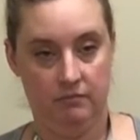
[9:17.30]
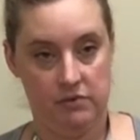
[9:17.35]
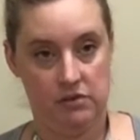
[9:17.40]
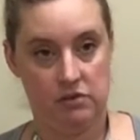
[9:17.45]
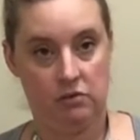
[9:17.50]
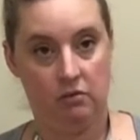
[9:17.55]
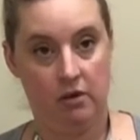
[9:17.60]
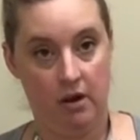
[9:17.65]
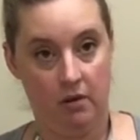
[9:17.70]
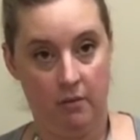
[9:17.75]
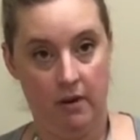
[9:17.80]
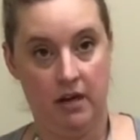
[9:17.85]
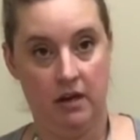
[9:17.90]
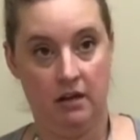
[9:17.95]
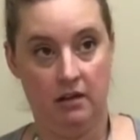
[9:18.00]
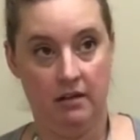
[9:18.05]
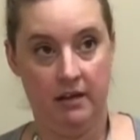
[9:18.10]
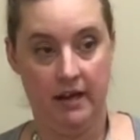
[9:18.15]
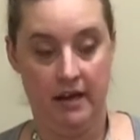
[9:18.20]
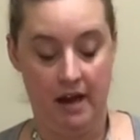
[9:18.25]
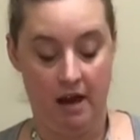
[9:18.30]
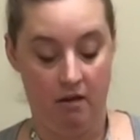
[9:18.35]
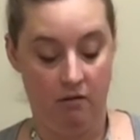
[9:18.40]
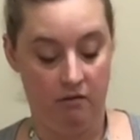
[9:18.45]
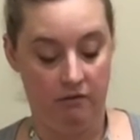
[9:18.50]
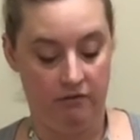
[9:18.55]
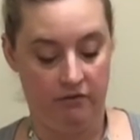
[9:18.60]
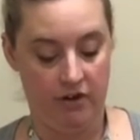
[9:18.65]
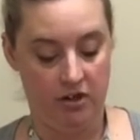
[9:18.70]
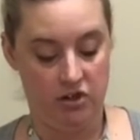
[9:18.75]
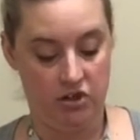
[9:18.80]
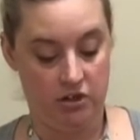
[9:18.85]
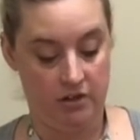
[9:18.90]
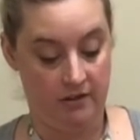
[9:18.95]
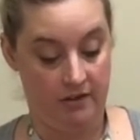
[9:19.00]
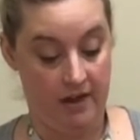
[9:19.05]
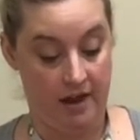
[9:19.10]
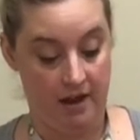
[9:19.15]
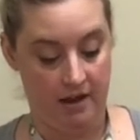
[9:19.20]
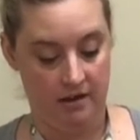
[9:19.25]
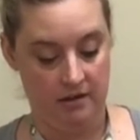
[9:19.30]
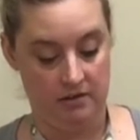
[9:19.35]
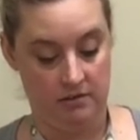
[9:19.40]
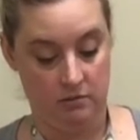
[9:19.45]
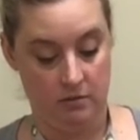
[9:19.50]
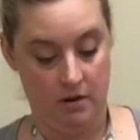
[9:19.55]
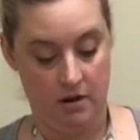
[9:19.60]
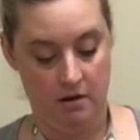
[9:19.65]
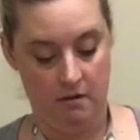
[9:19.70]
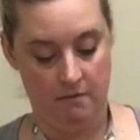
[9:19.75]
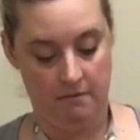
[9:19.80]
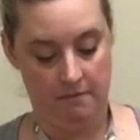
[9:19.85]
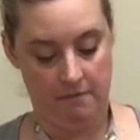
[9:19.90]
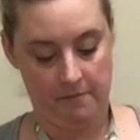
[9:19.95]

It's a great way to clean out, freshen that as well.